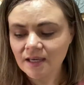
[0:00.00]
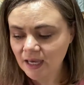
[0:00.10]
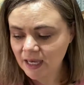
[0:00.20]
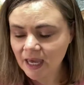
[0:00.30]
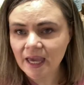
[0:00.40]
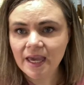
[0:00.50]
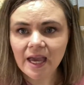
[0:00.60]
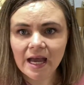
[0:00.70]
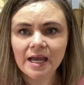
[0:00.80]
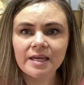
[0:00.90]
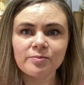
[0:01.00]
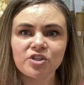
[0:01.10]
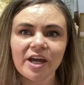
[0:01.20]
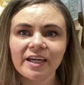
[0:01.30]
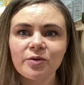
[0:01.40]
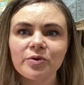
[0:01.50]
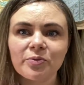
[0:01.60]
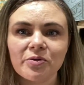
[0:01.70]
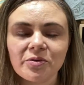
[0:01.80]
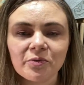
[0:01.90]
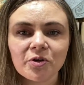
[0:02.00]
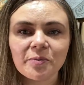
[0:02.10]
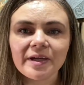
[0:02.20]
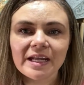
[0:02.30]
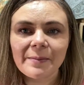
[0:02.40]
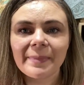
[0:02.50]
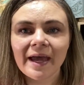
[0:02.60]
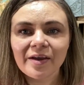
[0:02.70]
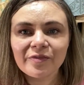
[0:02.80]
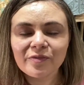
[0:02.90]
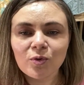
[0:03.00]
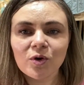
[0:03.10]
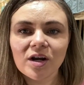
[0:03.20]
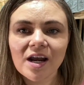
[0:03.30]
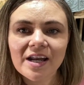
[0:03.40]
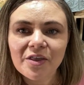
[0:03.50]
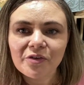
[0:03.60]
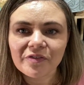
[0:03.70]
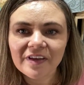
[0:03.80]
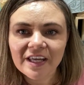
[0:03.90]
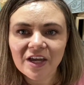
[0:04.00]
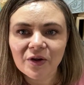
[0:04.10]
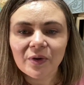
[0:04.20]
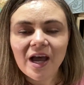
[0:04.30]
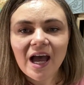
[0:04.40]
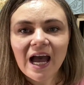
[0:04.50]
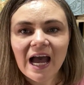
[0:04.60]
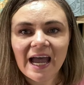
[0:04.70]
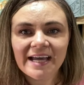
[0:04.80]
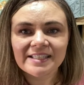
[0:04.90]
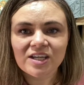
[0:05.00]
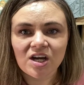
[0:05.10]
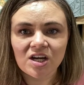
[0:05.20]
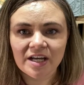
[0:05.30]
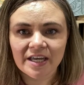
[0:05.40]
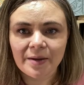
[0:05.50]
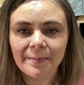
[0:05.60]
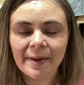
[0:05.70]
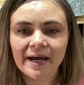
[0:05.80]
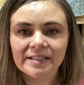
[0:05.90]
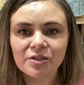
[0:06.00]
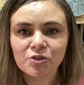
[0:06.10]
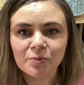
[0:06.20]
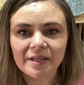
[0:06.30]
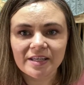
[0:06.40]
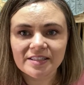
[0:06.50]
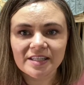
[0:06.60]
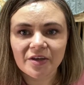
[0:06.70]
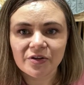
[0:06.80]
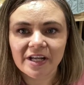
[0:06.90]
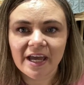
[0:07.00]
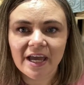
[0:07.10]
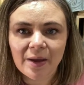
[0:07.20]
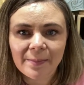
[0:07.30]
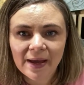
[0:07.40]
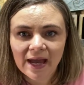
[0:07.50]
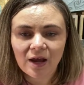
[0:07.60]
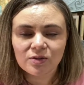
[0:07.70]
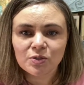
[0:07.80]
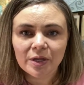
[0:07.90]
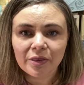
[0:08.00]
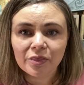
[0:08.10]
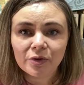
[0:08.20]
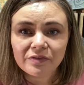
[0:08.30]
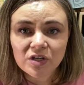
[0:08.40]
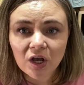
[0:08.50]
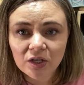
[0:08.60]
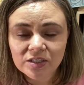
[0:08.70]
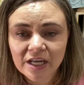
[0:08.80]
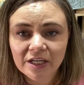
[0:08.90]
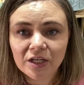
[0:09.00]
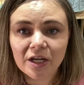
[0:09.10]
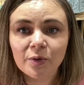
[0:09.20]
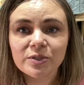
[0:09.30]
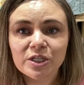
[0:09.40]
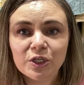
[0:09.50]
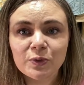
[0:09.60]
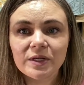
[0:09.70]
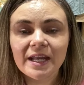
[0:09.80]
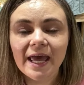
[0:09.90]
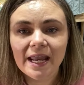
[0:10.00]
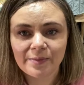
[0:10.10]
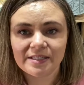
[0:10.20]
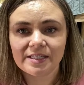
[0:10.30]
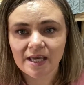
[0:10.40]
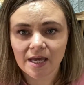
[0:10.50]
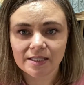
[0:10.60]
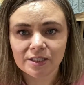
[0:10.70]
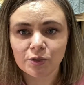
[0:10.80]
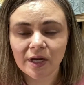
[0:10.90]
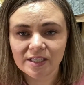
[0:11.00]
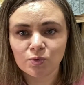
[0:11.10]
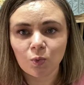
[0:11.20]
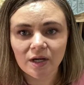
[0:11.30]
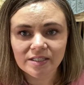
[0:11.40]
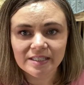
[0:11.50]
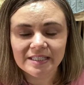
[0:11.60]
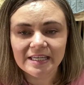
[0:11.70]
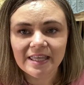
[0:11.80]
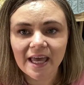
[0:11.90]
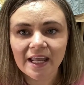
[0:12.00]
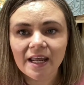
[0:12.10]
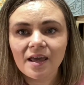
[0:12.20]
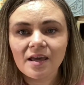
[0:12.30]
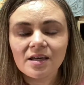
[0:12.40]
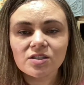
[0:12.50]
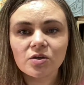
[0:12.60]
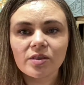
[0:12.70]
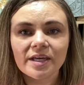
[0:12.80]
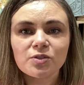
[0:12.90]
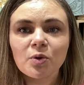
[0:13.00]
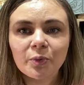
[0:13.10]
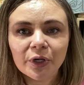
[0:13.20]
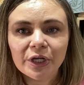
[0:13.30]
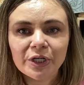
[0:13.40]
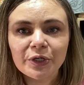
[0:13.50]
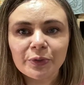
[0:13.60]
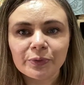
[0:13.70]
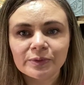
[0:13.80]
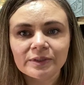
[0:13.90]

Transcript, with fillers: Hey, hey, uh, I am Jackie with Ruth and Ruby, and I'm back for another video. I asked on my social medias the other day about doing thrift hauls, and it was a unanimous yes. You guys want to see that? So that's what we're going to do.